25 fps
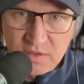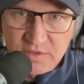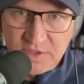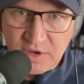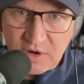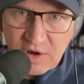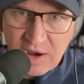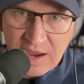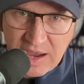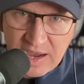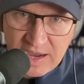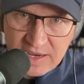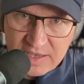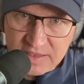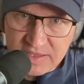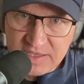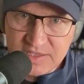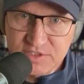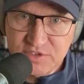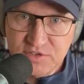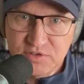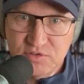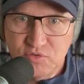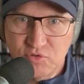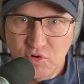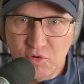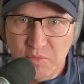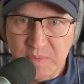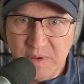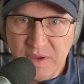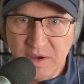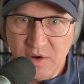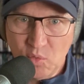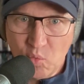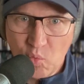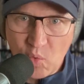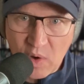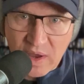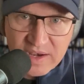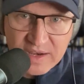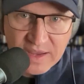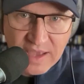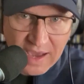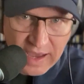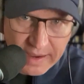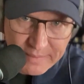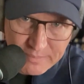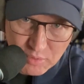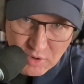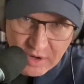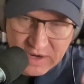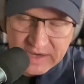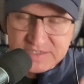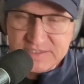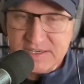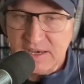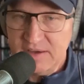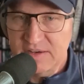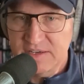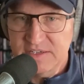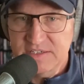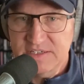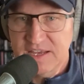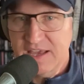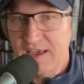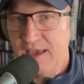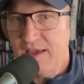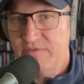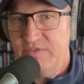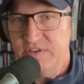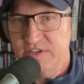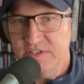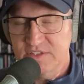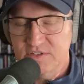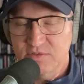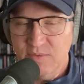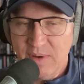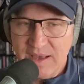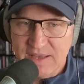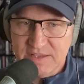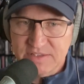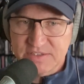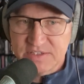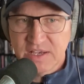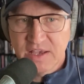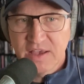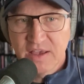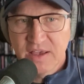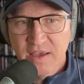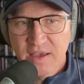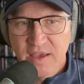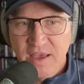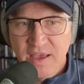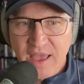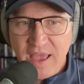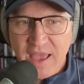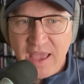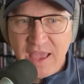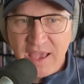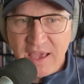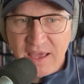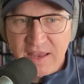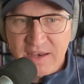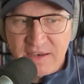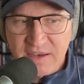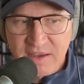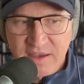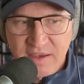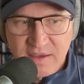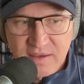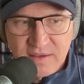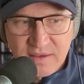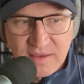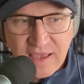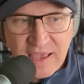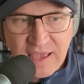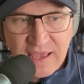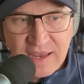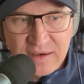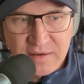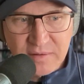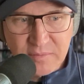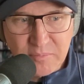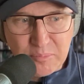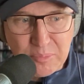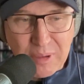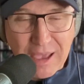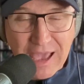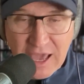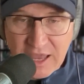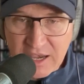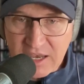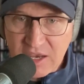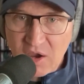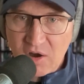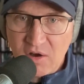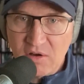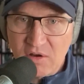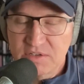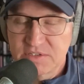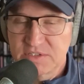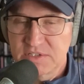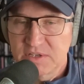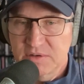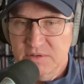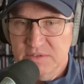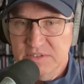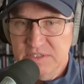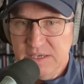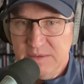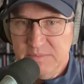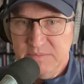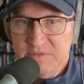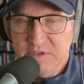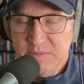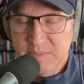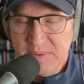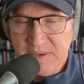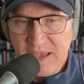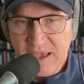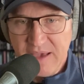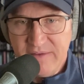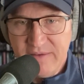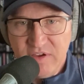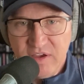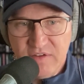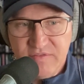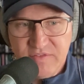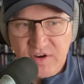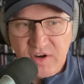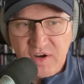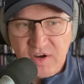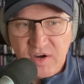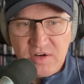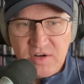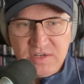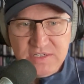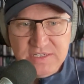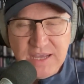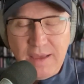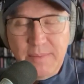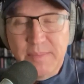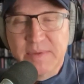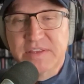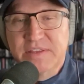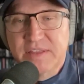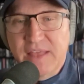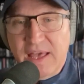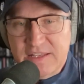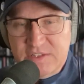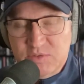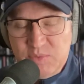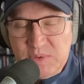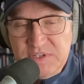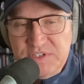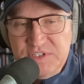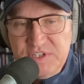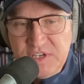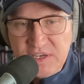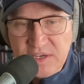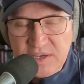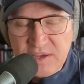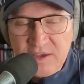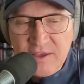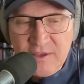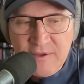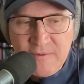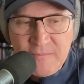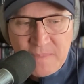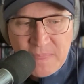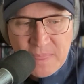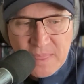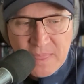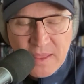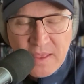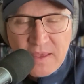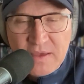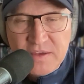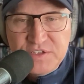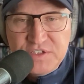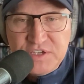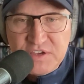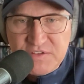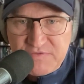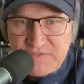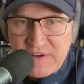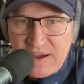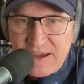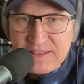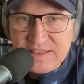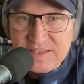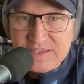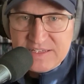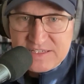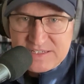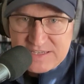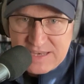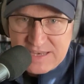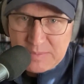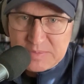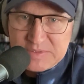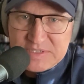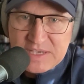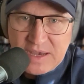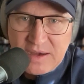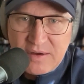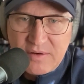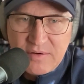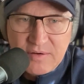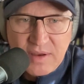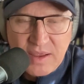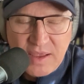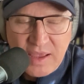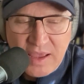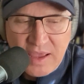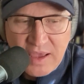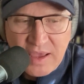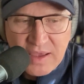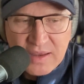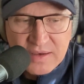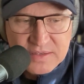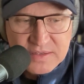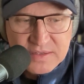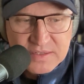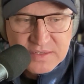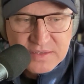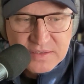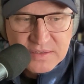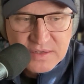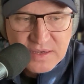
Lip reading: eyelids are drooping. One guy breaks out into heavy sweats. And Patty also seems to be having a very hard time. And that's when she finally steps out and